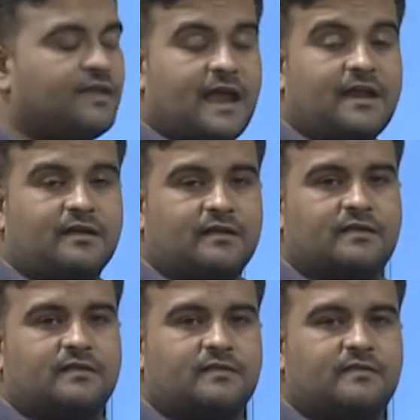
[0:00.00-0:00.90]
end
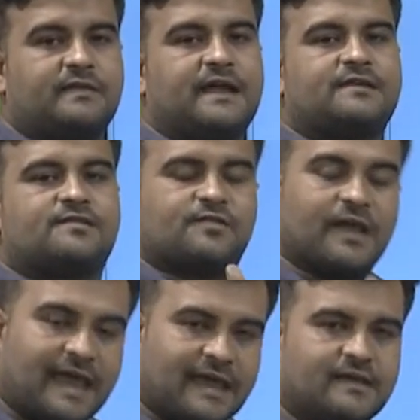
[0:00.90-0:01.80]
that
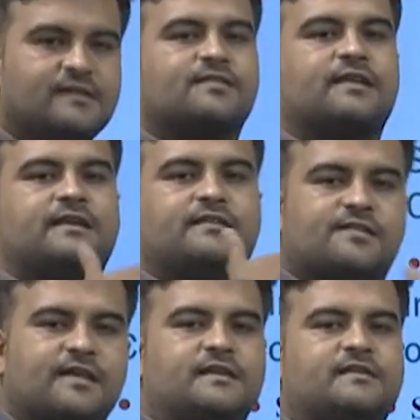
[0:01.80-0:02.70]
says that the
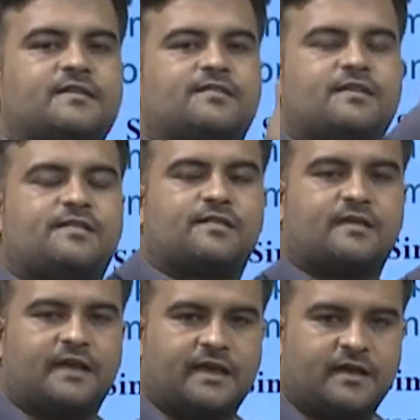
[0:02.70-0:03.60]
sentence is
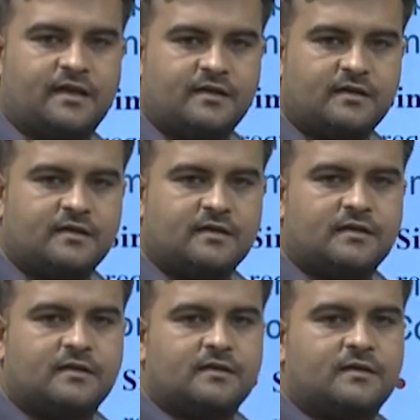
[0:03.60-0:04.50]
here
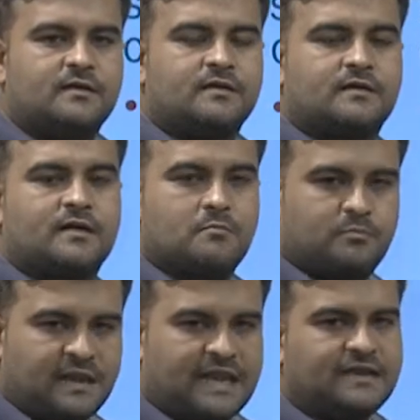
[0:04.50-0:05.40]

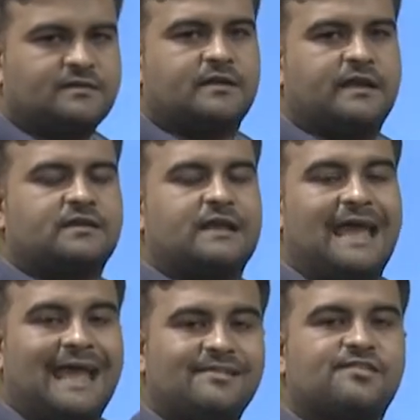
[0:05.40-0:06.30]
complete, it
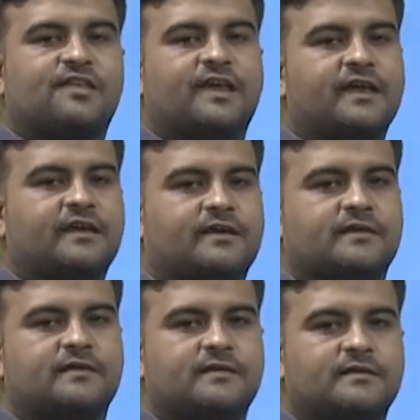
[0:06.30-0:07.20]
ends here.
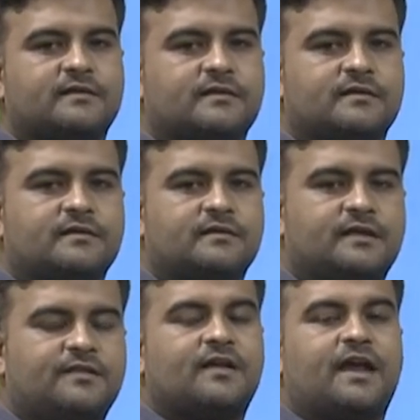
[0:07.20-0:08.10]

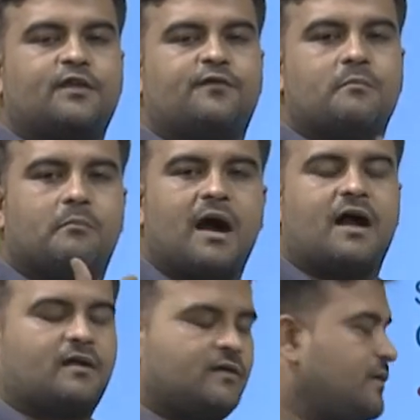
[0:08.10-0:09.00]
It's a kind of a
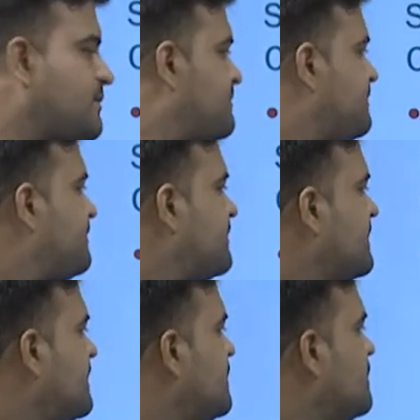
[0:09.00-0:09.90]
mark.
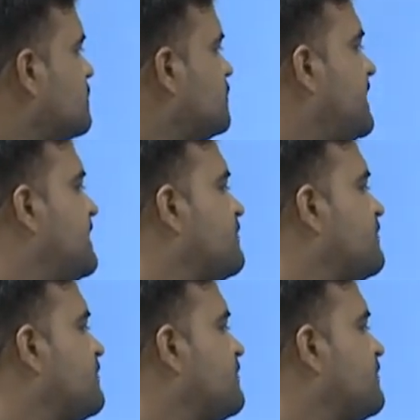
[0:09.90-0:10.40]
So, that is